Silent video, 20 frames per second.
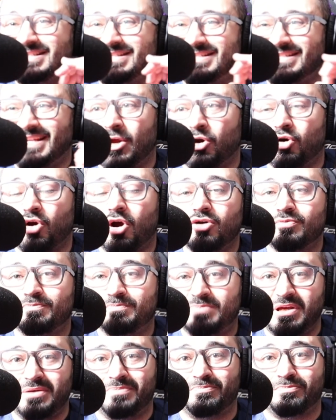0
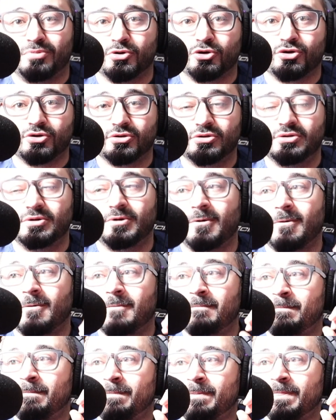people
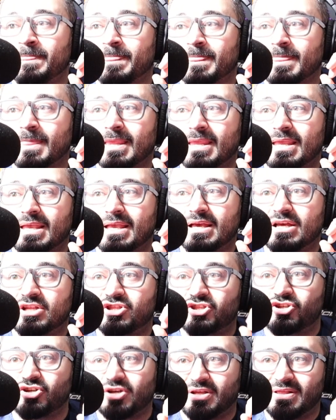
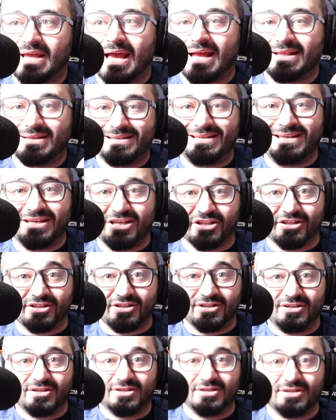took that
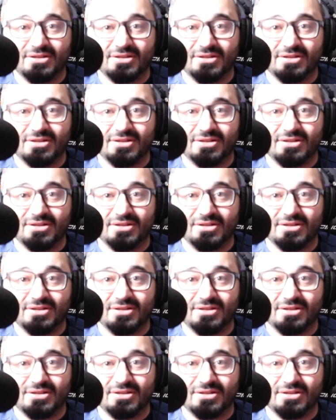deal.